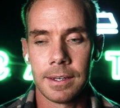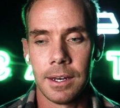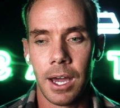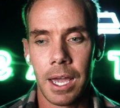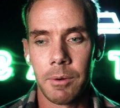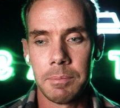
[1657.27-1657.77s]
You
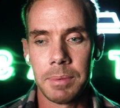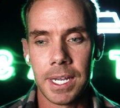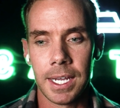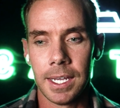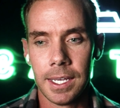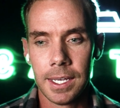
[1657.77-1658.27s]
know, I would
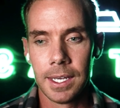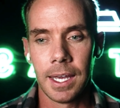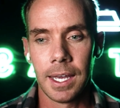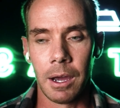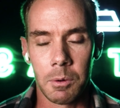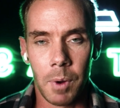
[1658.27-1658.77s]
be
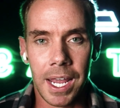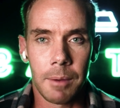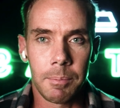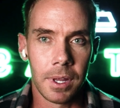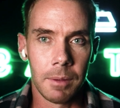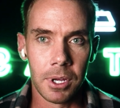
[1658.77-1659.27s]
I would wake
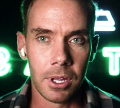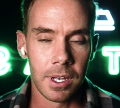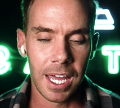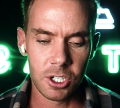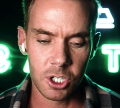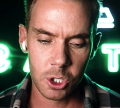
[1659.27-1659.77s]
up in the middle of
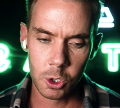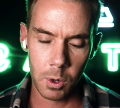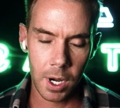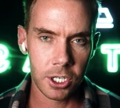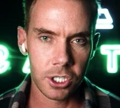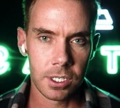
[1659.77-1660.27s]
the night just
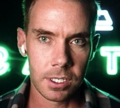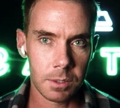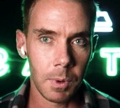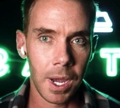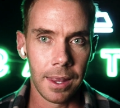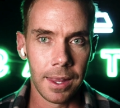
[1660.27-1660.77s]
drenched in
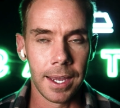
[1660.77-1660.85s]
sweat,